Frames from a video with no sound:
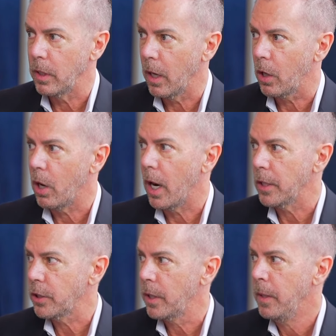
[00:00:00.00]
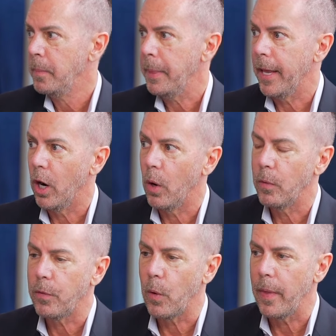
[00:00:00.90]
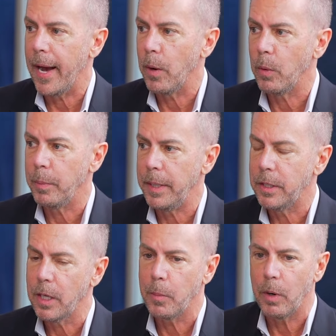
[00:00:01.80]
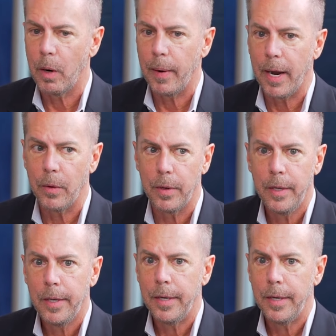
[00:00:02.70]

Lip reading: and our cost, for that will be somewhere around